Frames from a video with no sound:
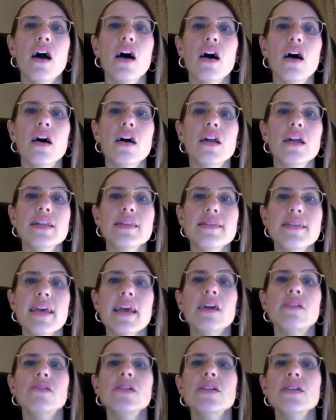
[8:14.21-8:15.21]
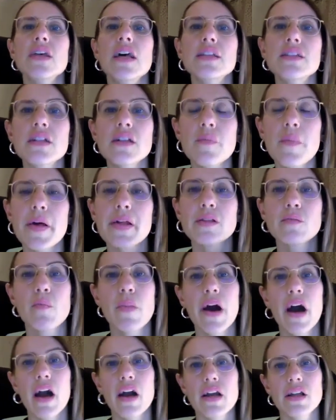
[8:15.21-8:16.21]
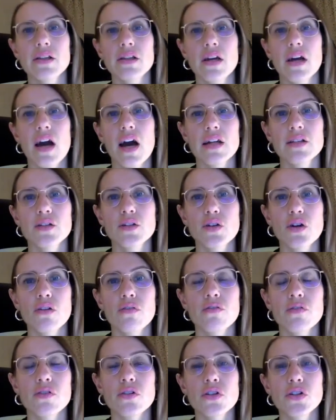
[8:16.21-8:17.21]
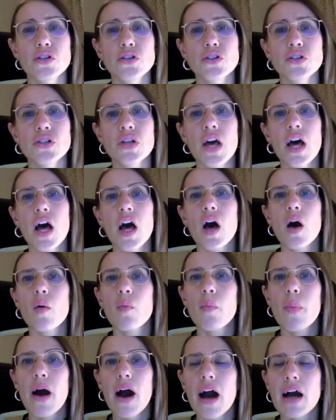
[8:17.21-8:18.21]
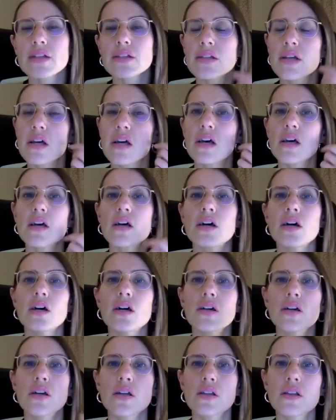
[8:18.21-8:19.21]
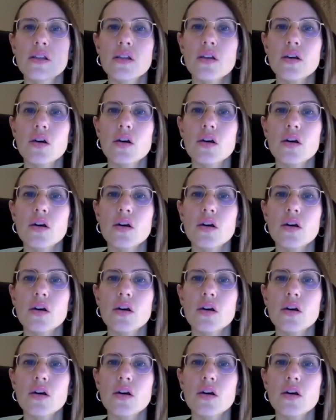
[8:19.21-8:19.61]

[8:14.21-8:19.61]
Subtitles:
let's say, resettlement back in the country of origin, but in